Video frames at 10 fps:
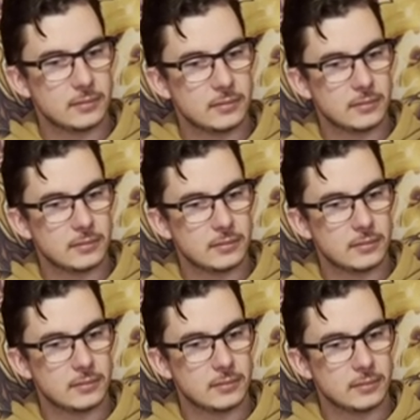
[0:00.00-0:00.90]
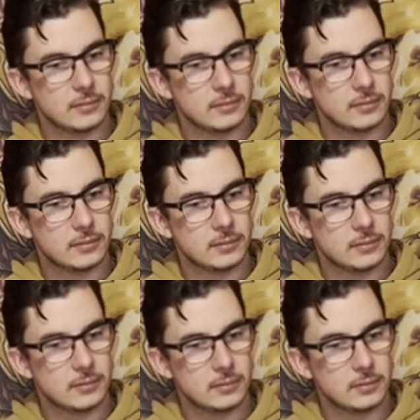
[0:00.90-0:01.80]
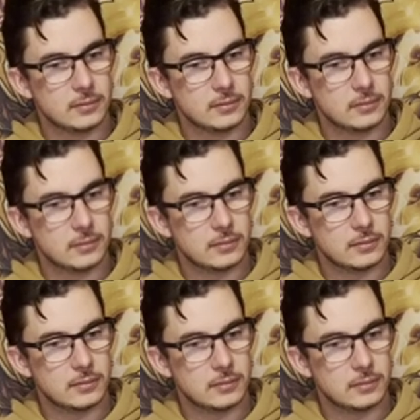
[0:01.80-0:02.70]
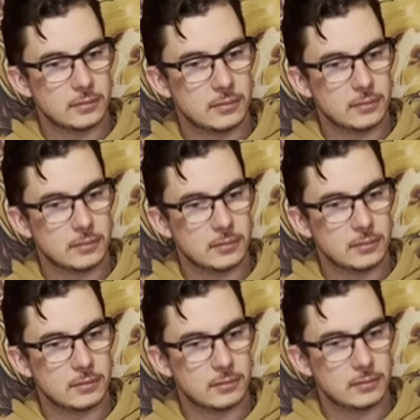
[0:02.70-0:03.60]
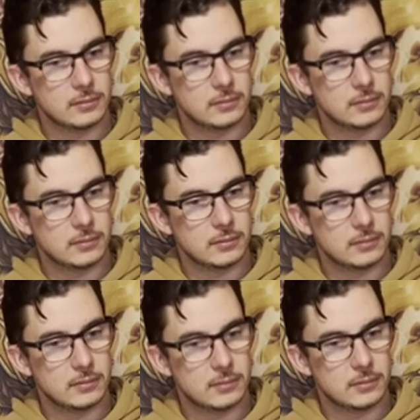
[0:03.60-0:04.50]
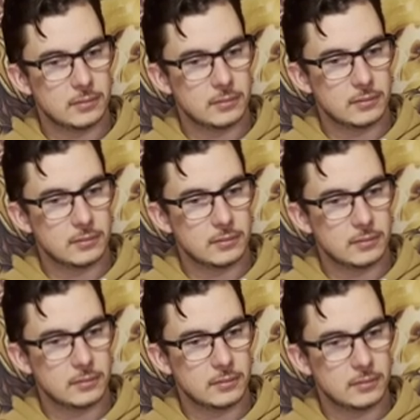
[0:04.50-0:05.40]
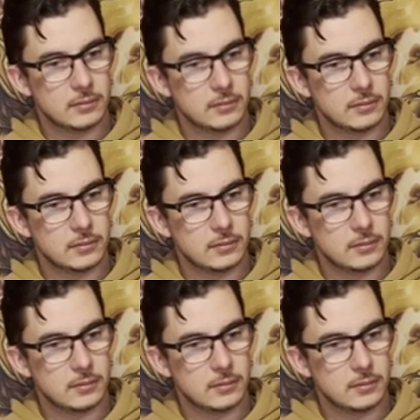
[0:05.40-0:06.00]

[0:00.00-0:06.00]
(not speaking)